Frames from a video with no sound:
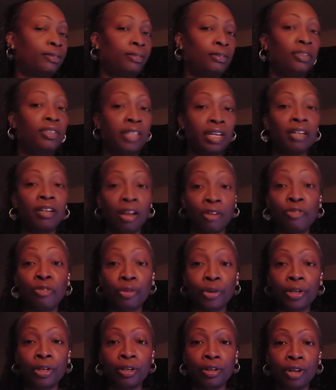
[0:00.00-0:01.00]
Yeah, like
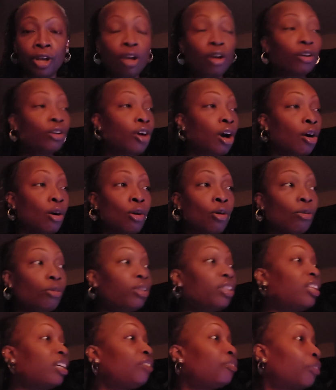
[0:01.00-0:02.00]
for real. Go
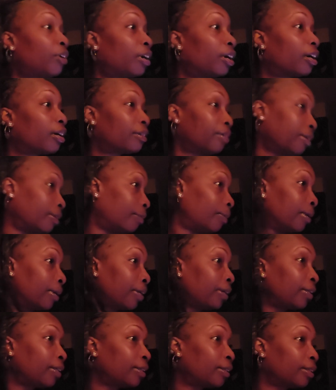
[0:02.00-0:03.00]
the fuck
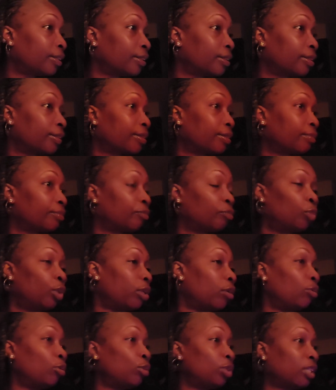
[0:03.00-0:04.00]
away. We
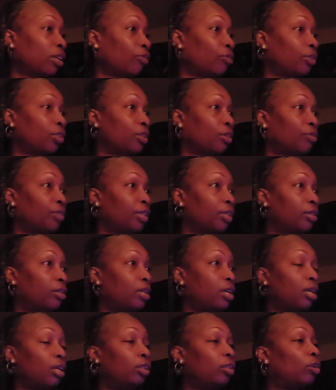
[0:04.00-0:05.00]
don't do selfish over here.
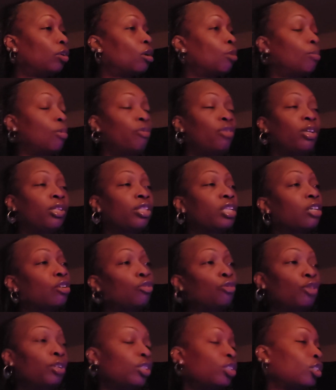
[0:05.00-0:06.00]
Don't come over here think
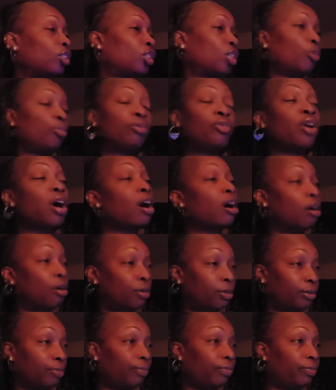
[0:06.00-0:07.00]
you finna just jump.
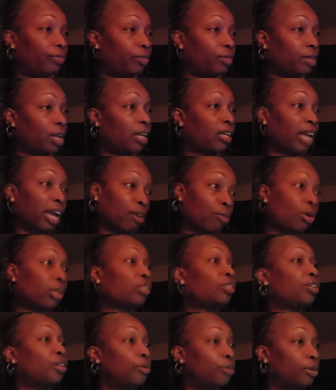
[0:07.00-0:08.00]
Nah, I got
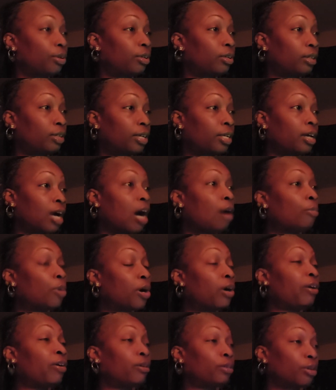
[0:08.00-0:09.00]
criteria. I'm
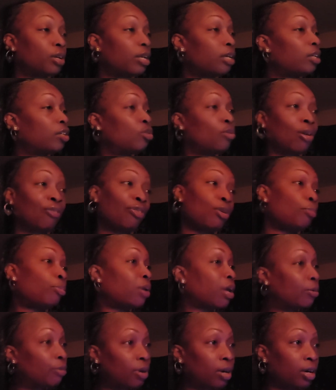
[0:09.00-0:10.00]
her. You ain't finna
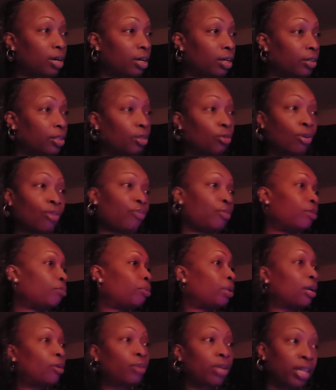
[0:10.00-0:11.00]
play with her. You ain't finna
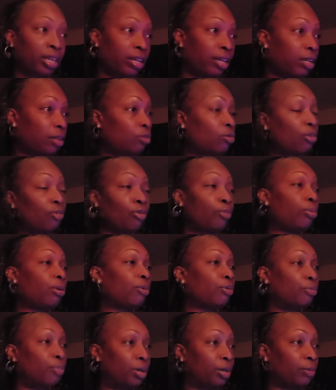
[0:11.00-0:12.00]
play with it. You ain't finna play
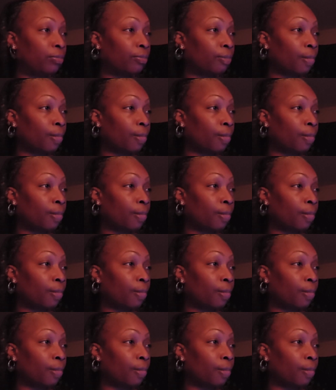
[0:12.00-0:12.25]
with me.